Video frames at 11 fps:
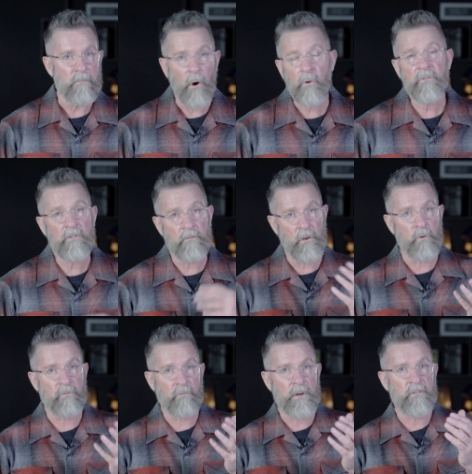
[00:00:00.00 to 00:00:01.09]
Most of
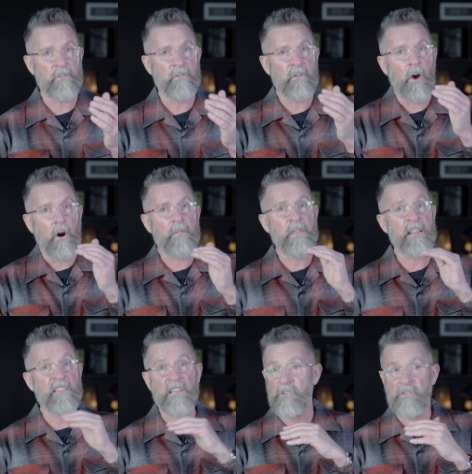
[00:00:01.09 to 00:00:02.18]
those reasons are
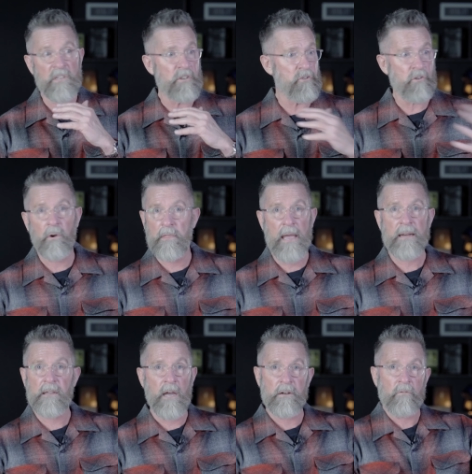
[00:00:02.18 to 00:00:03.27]
that they just enjoy
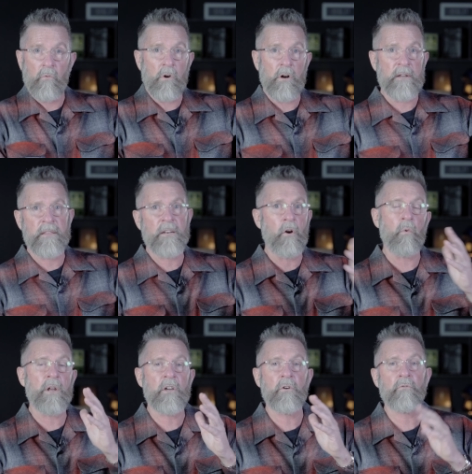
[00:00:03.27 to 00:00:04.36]
that kind of work and they don't
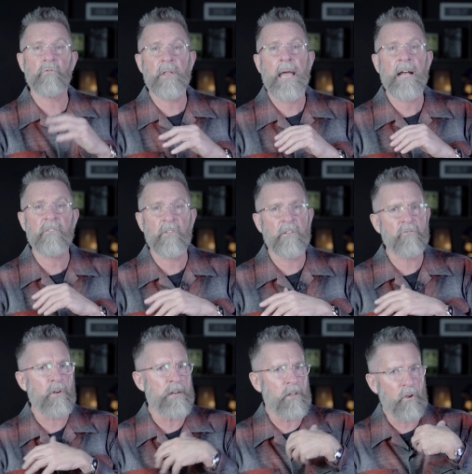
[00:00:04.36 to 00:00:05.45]
want to go through the hassle of
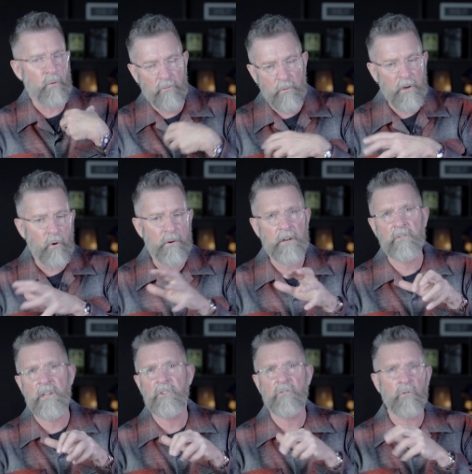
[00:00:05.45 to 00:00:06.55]
trying to go through an
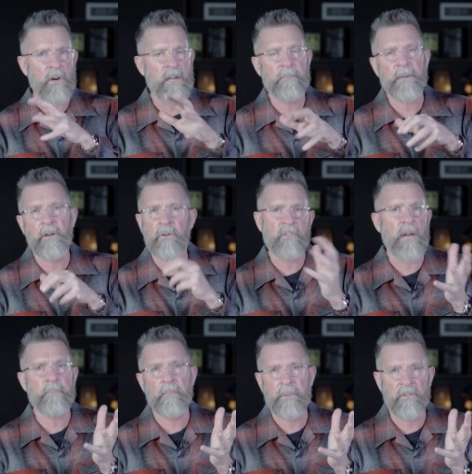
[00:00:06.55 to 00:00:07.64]
organization or a company or set
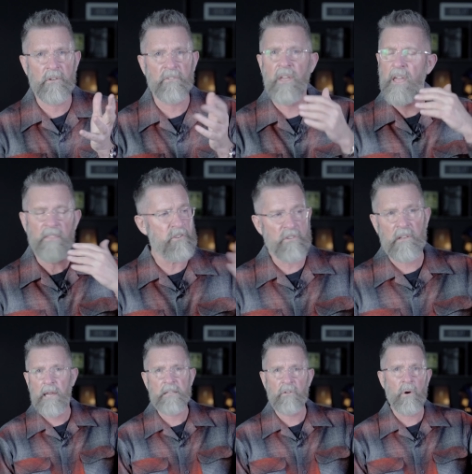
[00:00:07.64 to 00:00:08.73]
up a business. They just
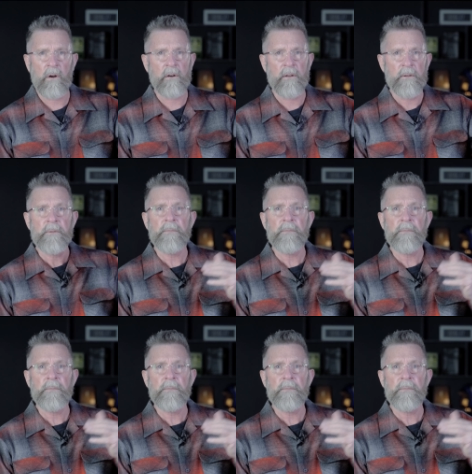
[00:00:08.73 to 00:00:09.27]
like the work.